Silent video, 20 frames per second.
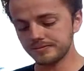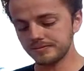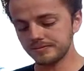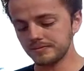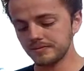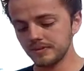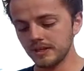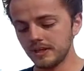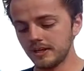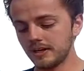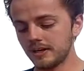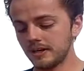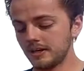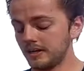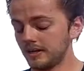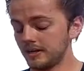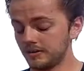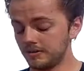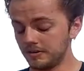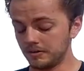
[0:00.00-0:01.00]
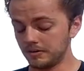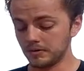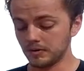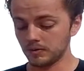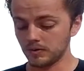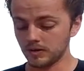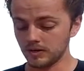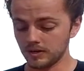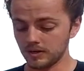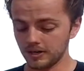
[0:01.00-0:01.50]
I need to drink more
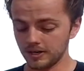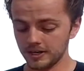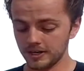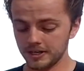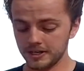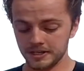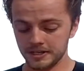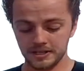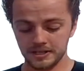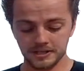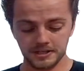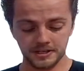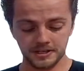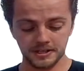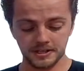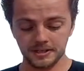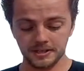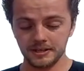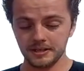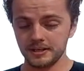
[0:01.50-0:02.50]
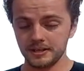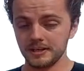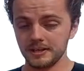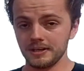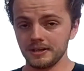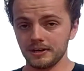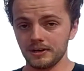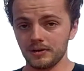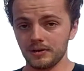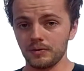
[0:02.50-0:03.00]
water.
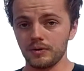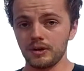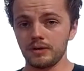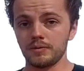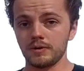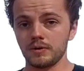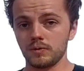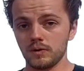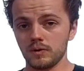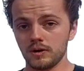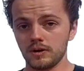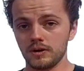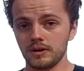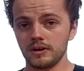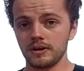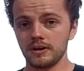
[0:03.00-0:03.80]
Way more water.